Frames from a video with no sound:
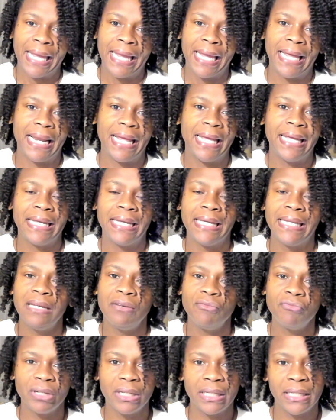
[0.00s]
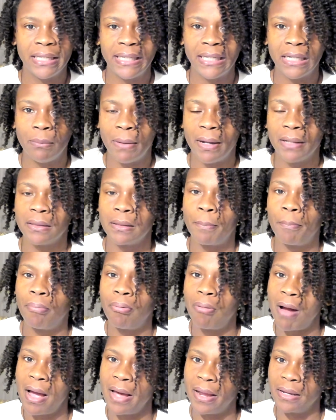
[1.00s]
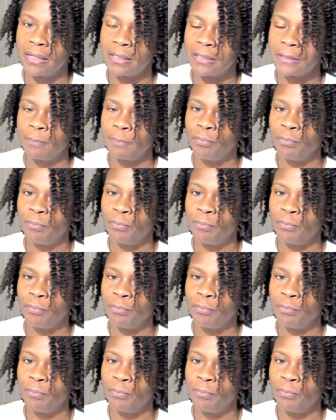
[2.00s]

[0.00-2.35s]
And I, didn't really care about the product.